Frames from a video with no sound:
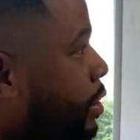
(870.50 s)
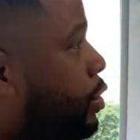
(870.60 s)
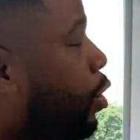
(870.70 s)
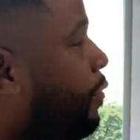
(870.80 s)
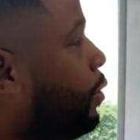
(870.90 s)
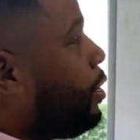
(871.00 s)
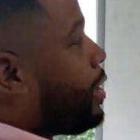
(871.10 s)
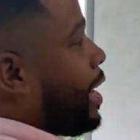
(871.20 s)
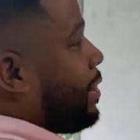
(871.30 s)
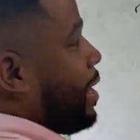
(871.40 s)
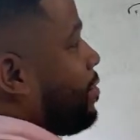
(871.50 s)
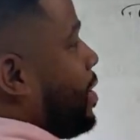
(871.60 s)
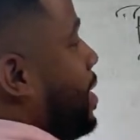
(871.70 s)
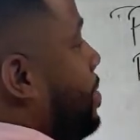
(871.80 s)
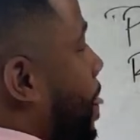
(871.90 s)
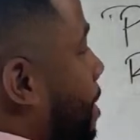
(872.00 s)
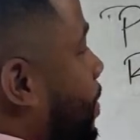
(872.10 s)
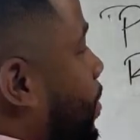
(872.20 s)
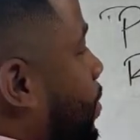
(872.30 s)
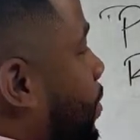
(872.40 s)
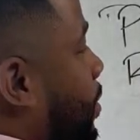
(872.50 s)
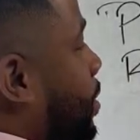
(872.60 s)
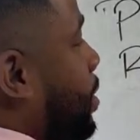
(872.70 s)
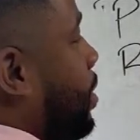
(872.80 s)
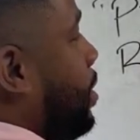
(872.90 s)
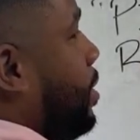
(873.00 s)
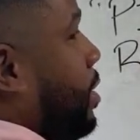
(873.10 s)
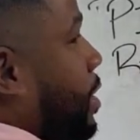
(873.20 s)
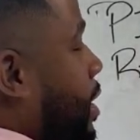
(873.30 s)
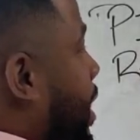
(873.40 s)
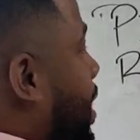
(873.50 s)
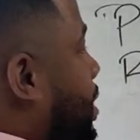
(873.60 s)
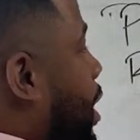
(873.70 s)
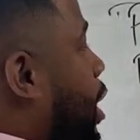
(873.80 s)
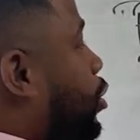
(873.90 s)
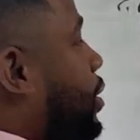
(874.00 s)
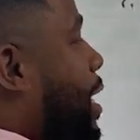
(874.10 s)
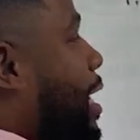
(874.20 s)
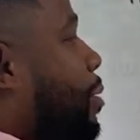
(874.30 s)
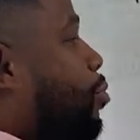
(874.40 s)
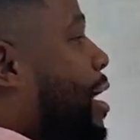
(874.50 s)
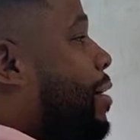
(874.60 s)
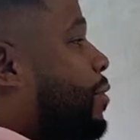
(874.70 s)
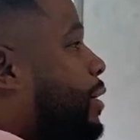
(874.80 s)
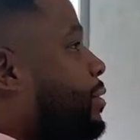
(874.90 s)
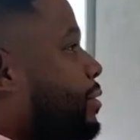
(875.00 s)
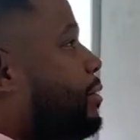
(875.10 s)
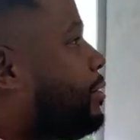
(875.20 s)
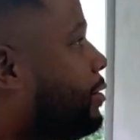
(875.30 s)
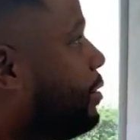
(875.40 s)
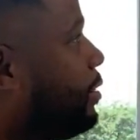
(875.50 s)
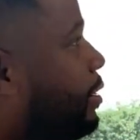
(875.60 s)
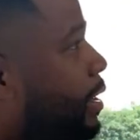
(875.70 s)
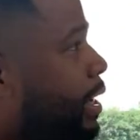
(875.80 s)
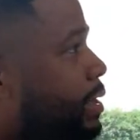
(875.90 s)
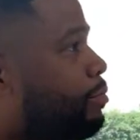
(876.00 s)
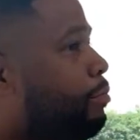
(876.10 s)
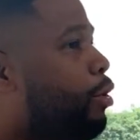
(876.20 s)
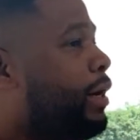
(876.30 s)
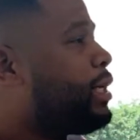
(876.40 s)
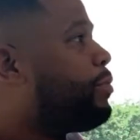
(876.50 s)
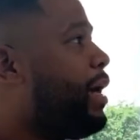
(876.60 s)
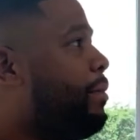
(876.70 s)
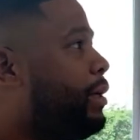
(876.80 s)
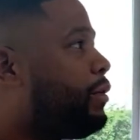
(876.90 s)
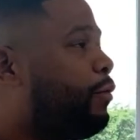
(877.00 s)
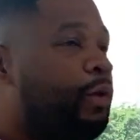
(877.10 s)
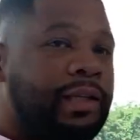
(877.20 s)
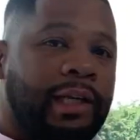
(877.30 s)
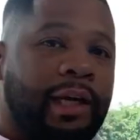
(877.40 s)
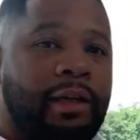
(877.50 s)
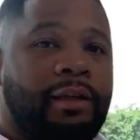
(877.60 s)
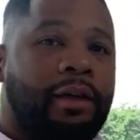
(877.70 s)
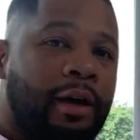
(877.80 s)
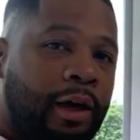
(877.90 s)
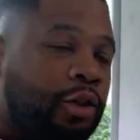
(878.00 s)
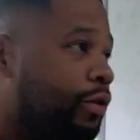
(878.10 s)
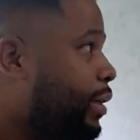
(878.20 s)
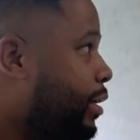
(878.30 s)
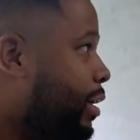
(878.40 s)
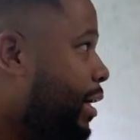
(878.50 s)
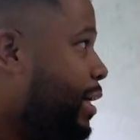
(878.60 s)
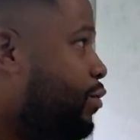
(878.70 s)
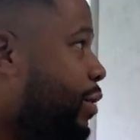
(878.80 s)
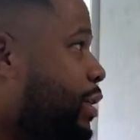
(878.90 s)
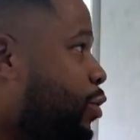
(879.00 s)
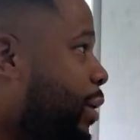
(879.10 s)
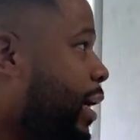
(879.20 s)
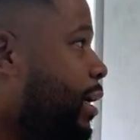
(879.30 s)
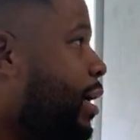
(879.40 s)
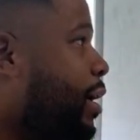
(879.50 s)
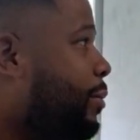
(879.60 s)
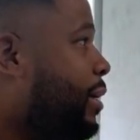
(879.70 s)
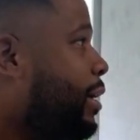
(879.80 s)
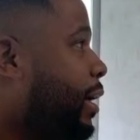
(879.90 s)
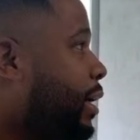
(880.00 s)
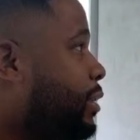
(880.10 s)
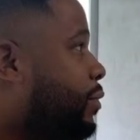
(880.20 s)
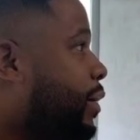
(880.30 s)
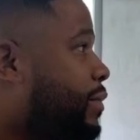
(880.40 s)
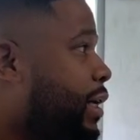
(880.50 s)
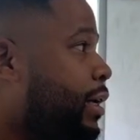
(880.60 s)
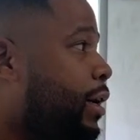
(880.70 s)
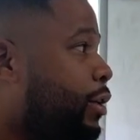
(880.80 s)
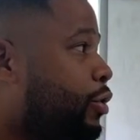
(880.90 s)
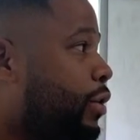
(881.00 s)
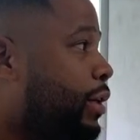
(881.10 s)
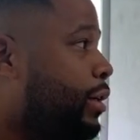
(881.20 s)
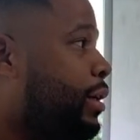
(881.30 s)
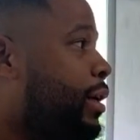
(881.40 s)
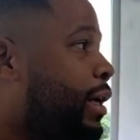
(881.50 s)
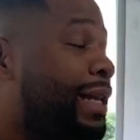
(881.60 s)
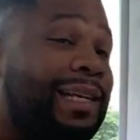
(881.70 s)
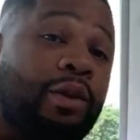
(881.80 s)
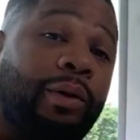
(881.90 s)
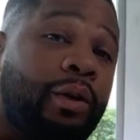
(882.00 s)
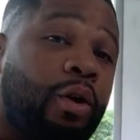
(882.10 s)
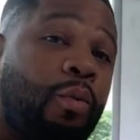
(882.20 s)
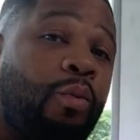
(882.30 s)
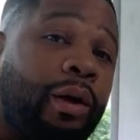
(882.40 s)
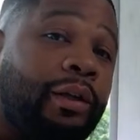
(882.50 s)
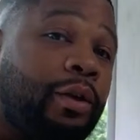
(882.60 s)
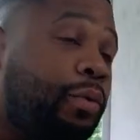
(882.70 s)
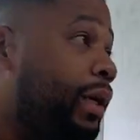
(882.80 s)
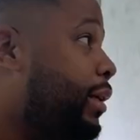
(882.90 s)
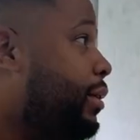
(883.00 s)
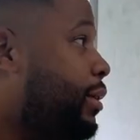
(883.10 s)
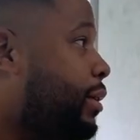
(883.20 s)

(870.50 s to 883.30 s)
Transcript: So if you look at that, right? He has a $100 profit. His mortgage payment is 1400 His rental income is 1500 That's only on one unit.